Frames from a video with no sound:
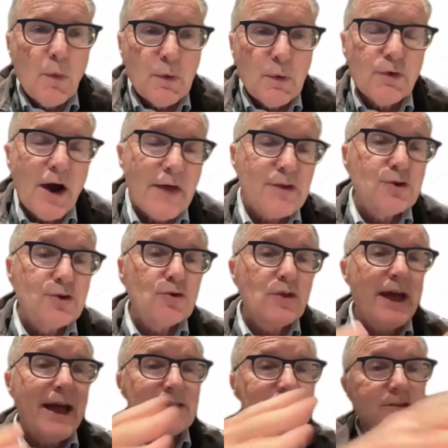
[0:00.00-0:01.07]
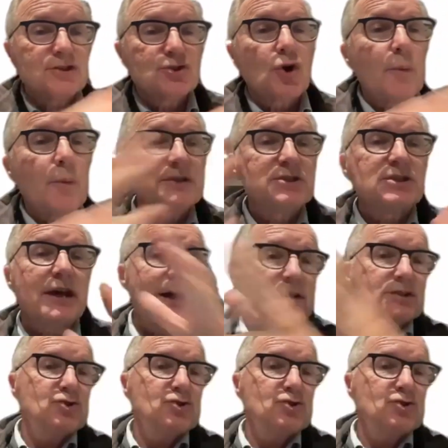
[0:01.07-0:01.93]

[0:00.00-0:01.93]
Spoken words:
we'd rather do that than stop and start,